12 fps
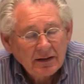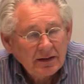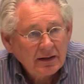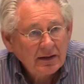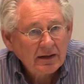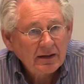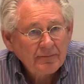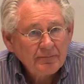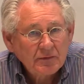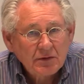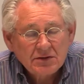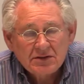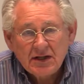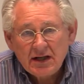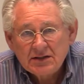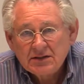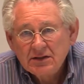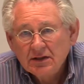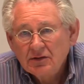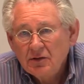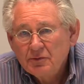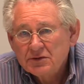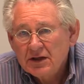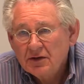to states in the
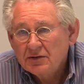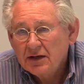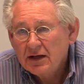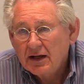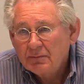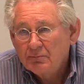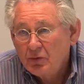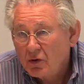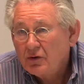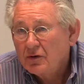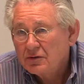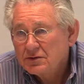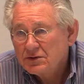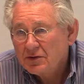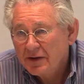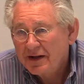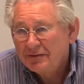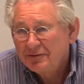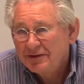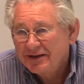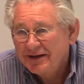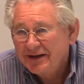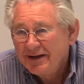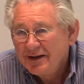Global South that had borrowed so
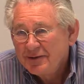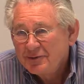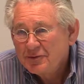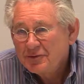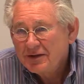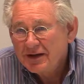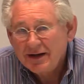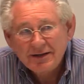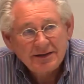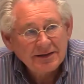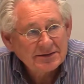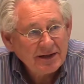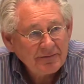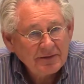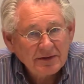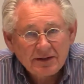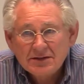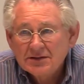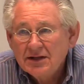heavily through the 1970s,